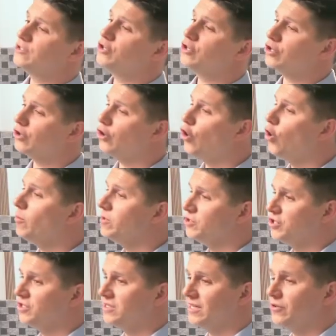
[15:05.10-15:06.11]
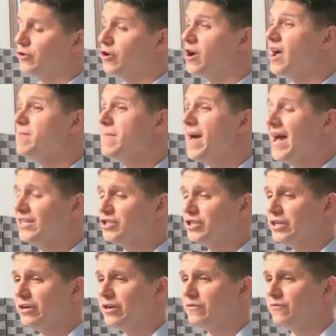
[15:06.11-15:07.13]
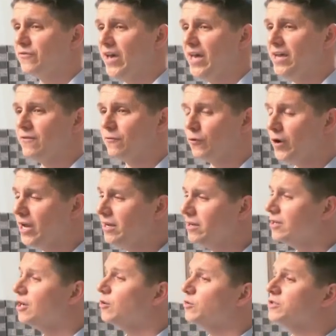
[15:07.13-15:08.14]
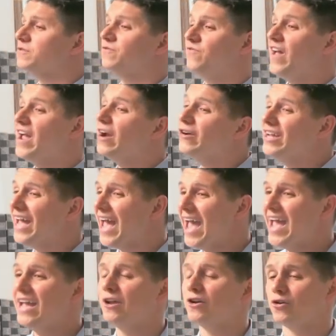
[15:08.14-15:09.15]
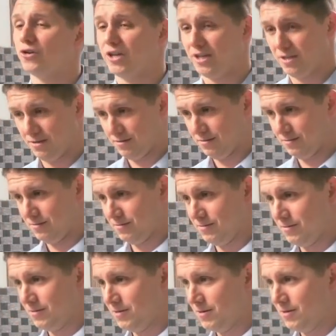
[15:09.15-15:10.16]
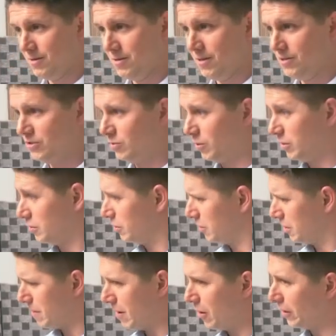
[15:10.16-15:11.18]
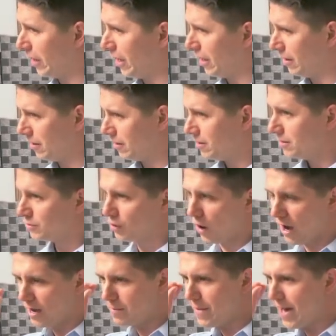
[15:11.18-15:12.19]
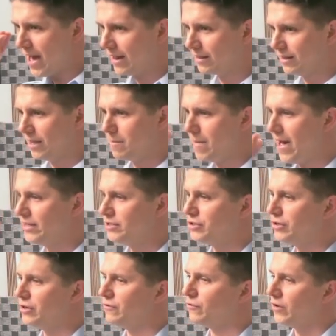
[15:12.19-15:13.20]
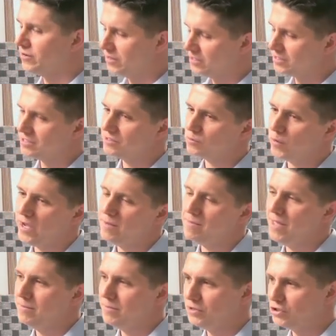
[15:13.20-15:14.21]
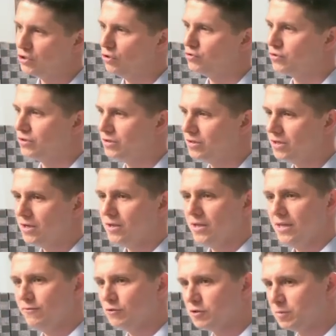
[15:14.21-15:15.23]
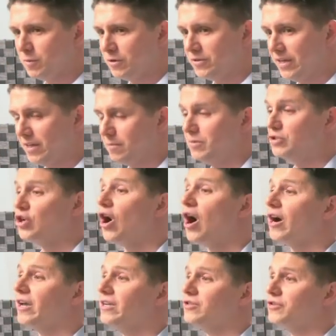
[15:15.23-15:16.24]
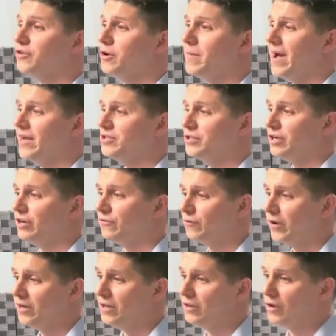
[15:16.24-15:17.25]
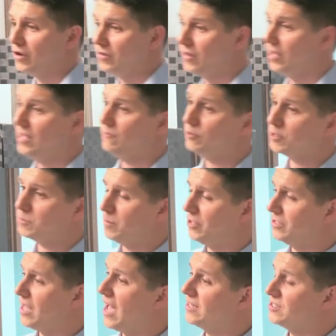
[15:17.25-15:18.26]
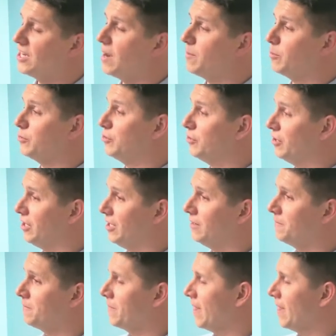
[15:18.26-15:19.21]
I took her home, and she said that her imaginary friend was very angry. And she was, okay, so automatically, imaginary friend, this is way maybe children, evil spirit, they can be talking to their imaginary friend and the evil spirit has an opportunity.